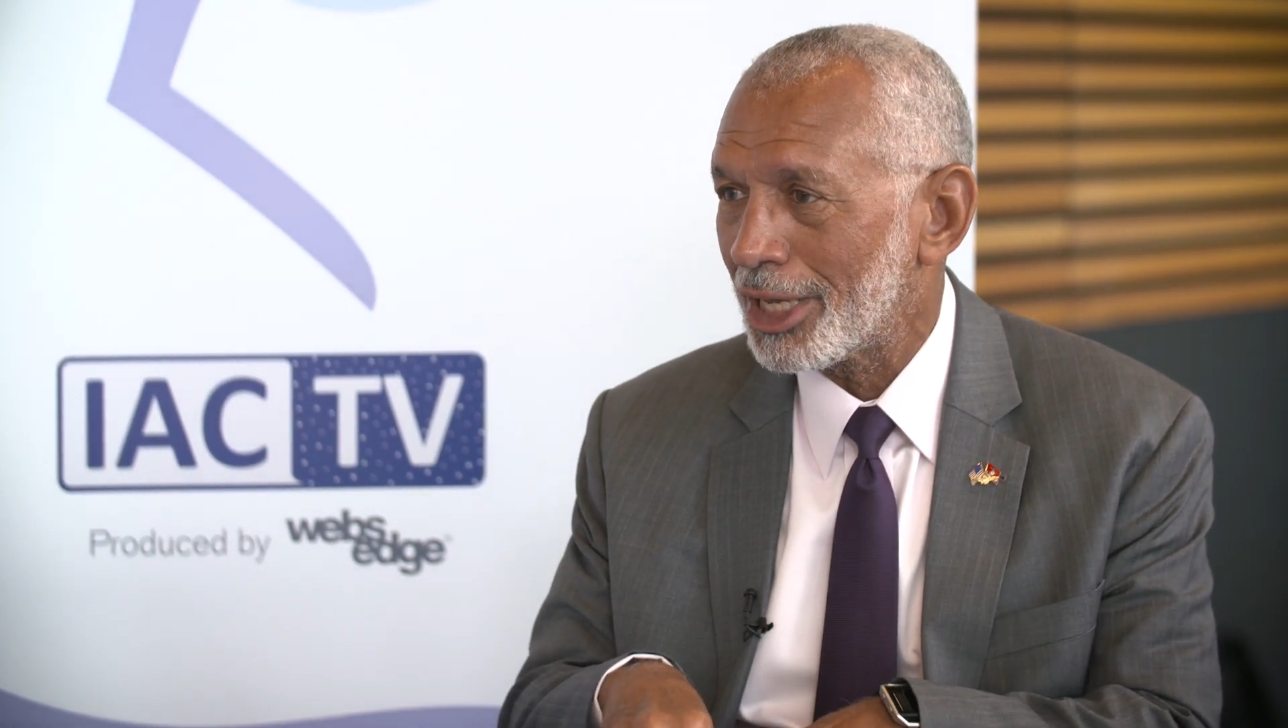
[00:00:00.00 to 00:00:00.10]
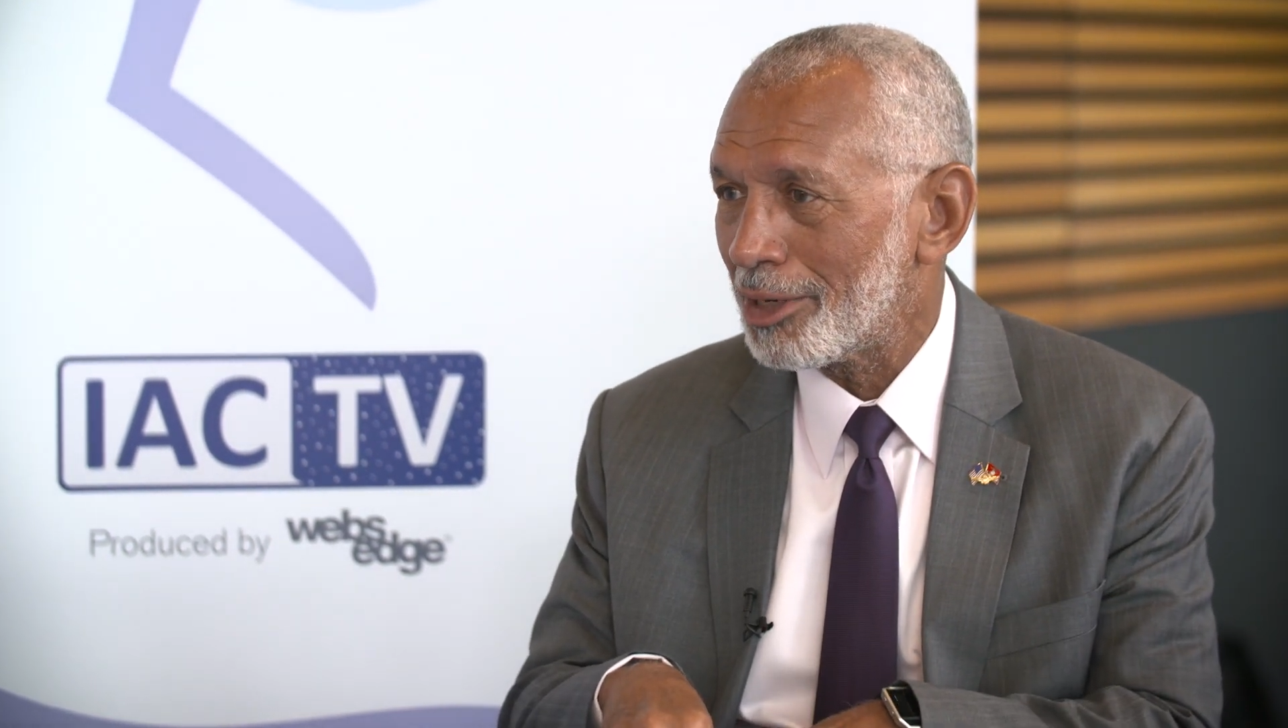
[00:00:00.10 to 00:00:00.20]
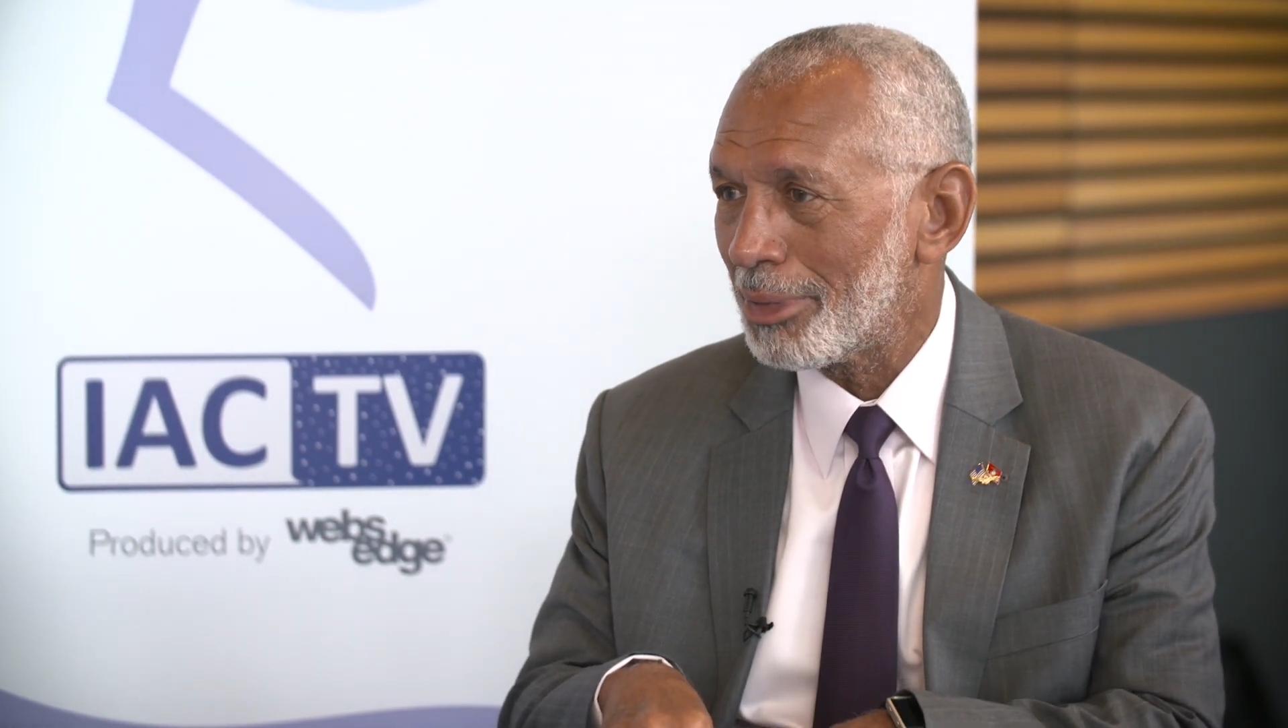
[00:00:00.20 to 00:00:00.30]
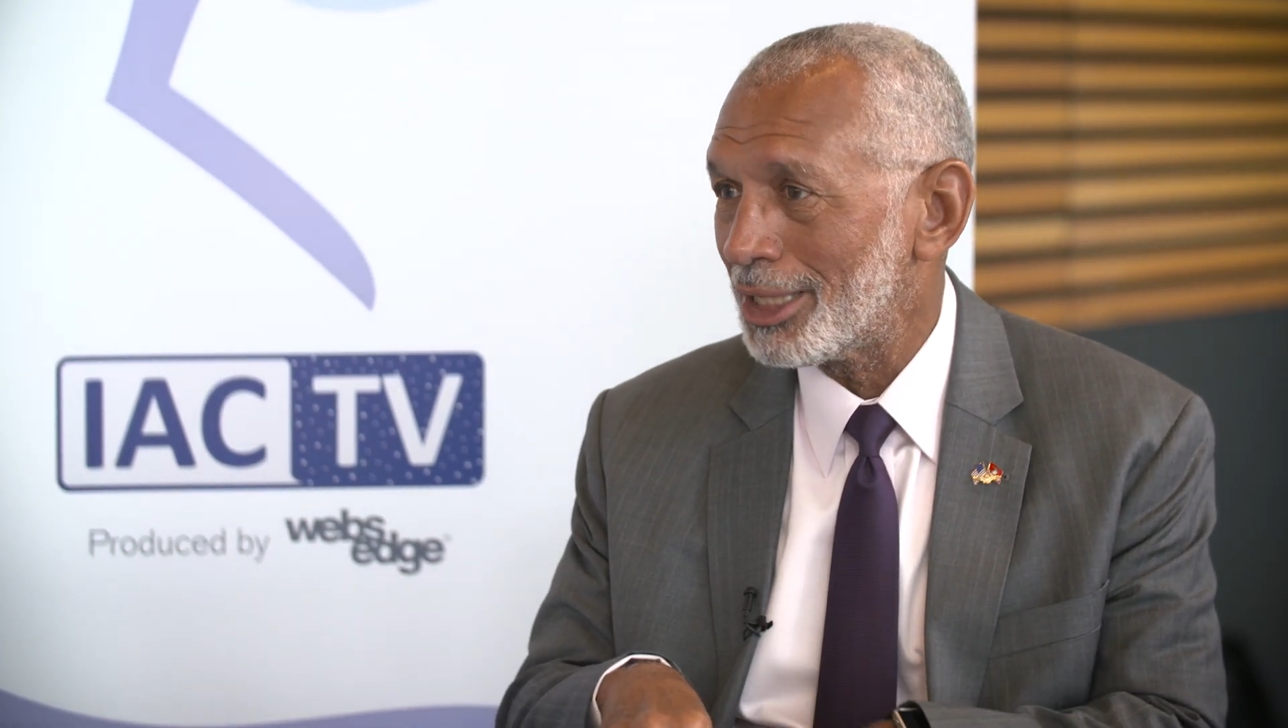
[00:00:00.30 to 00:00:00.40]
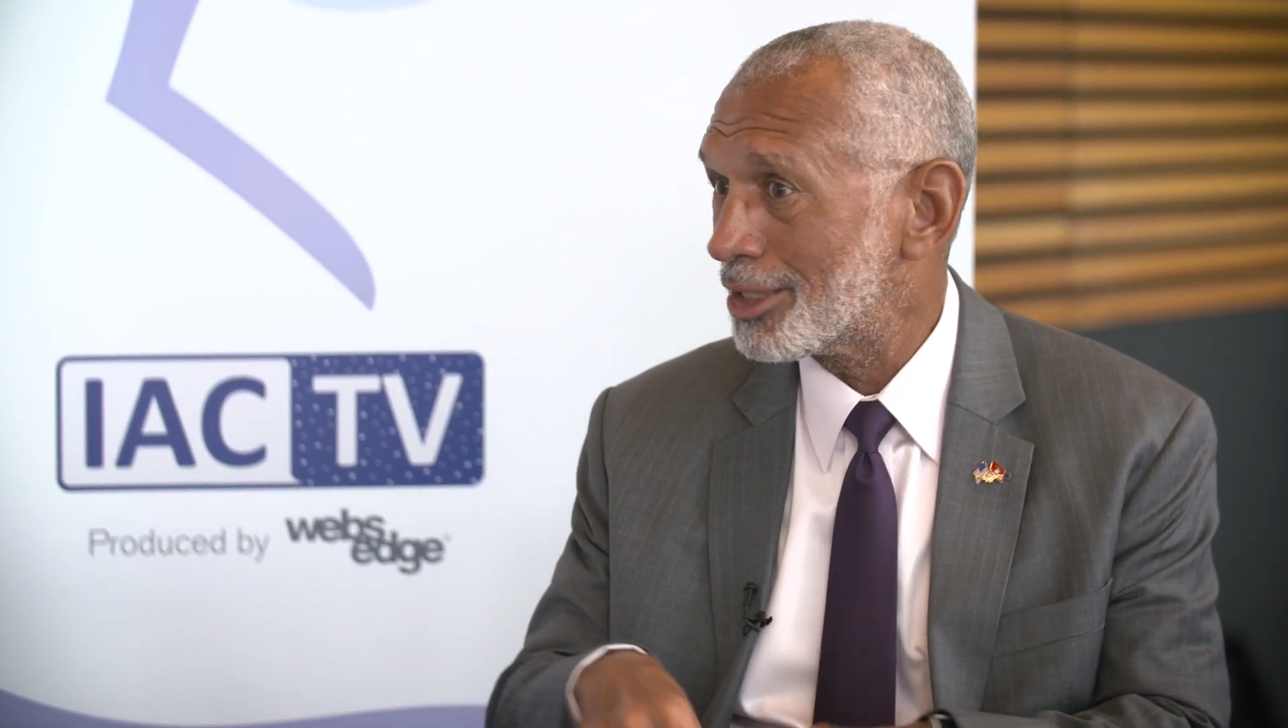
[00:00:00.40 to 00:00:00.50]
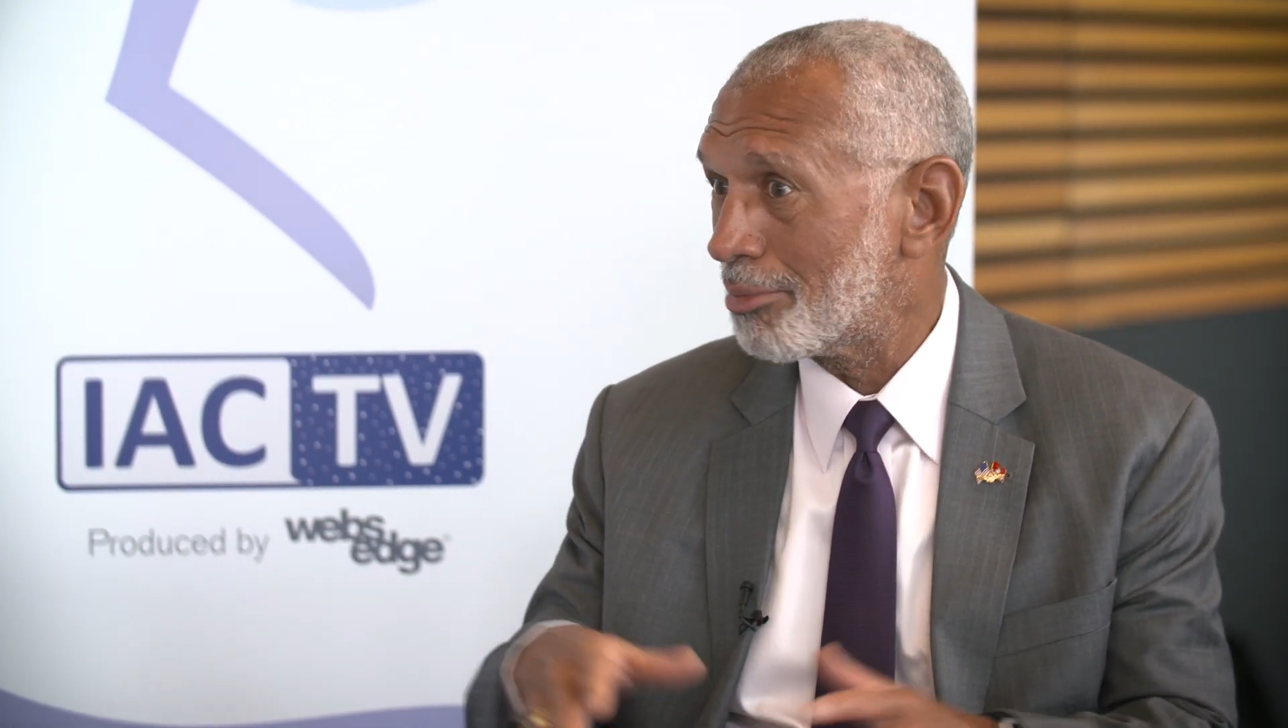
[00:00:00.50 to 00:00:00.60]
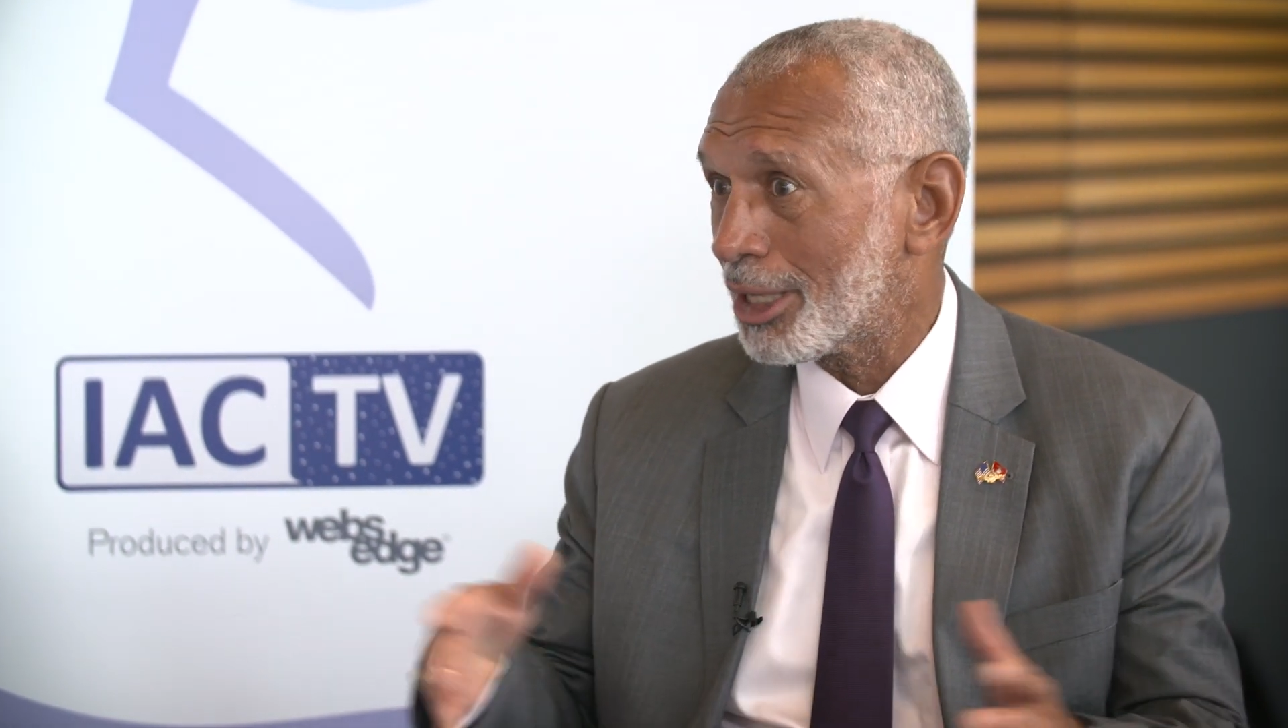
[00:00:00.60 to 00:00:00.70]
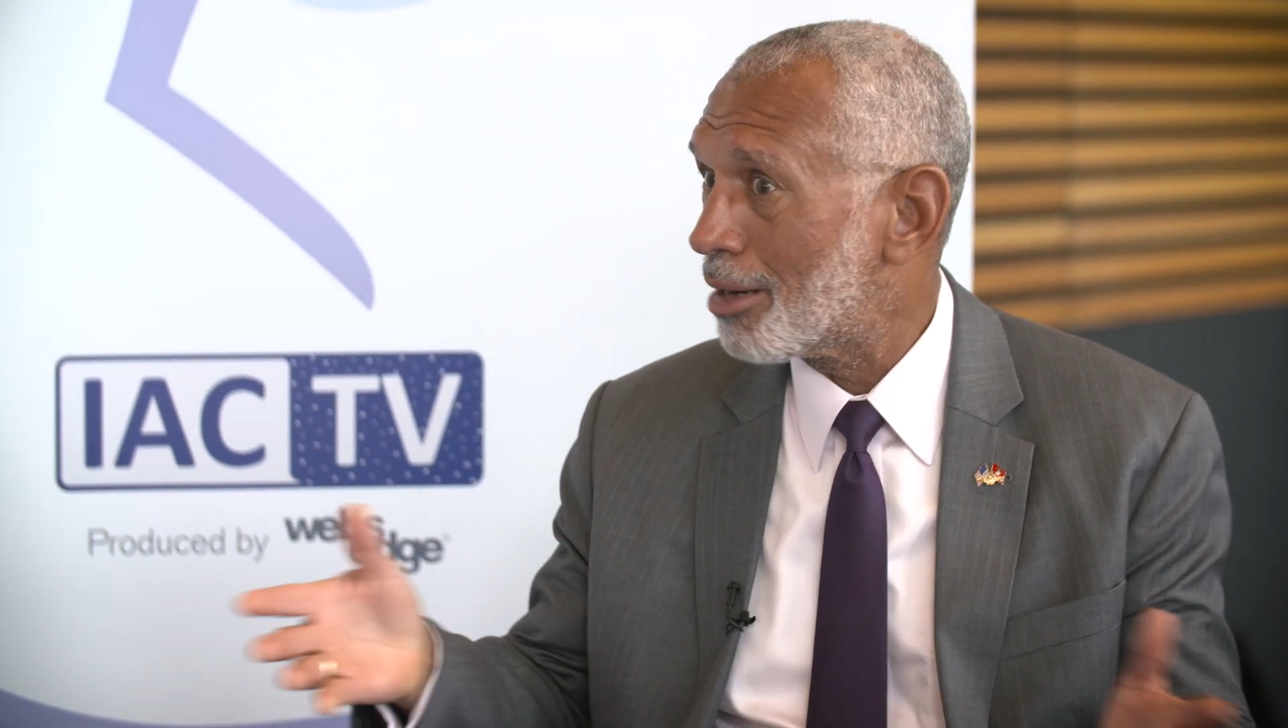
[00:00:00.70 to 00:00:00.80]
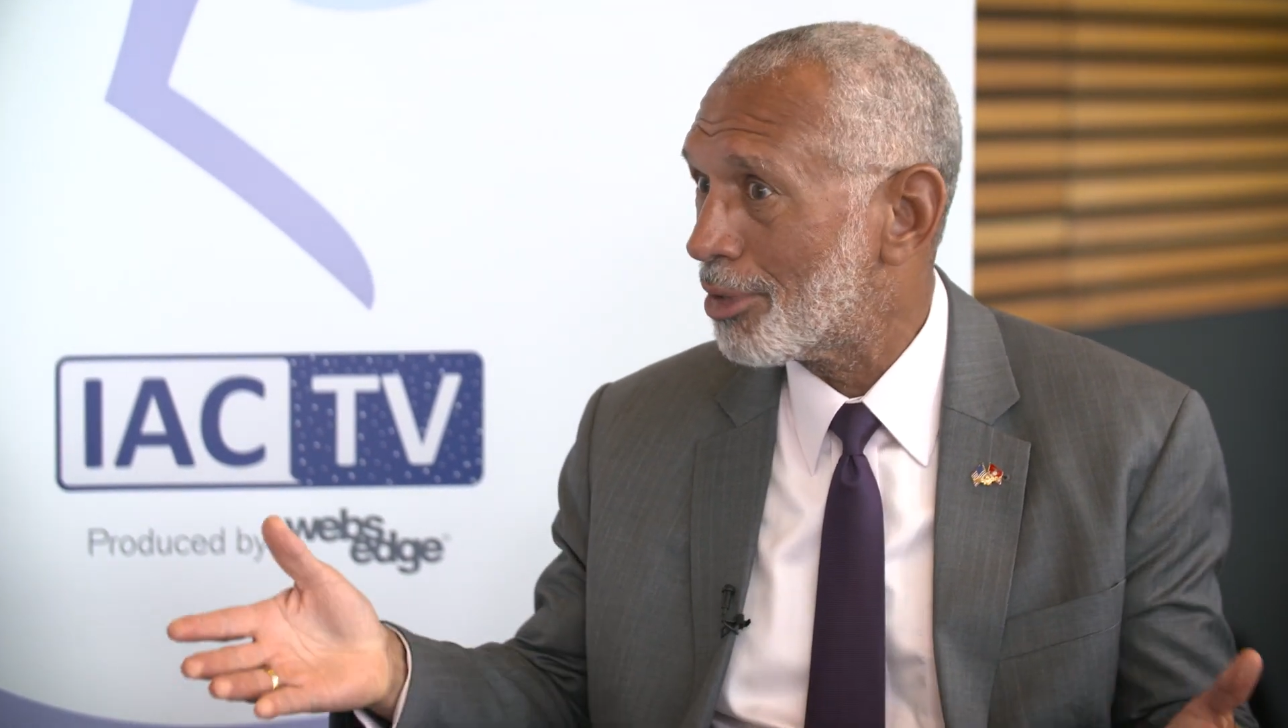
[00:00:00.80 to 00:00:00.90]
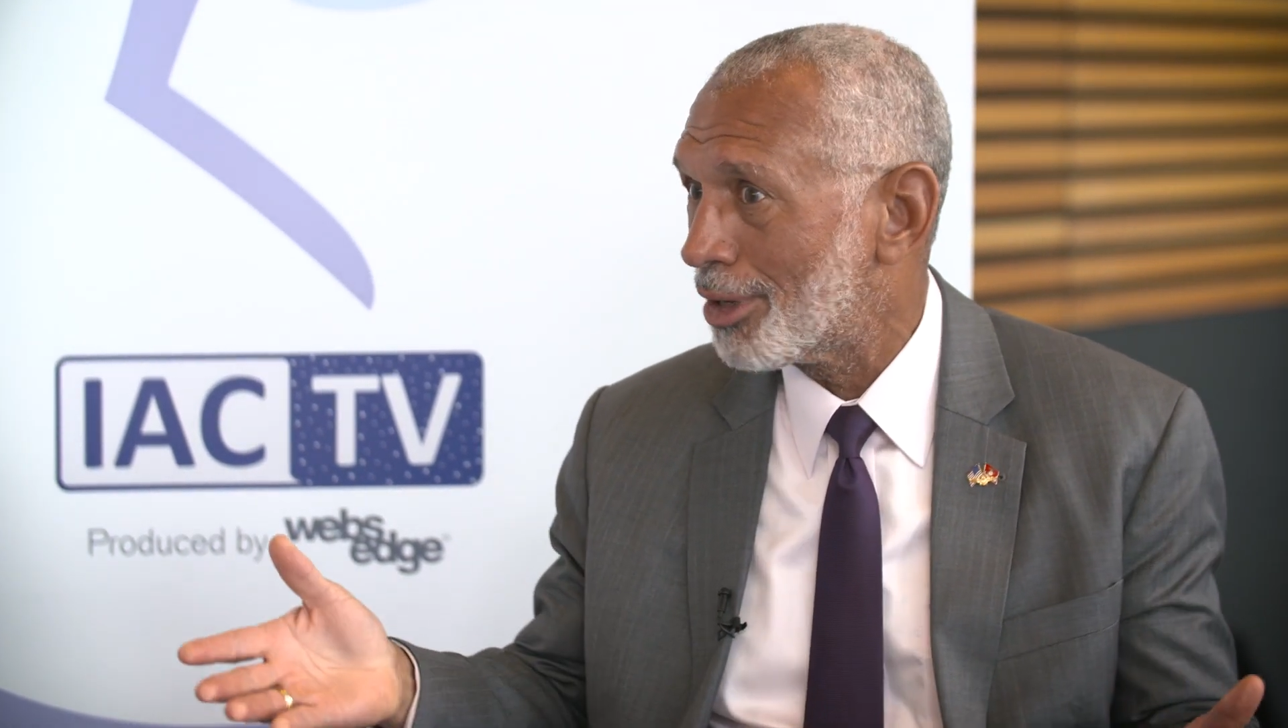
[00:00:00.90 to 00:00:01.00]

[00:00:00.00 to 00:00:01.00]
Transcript: database and become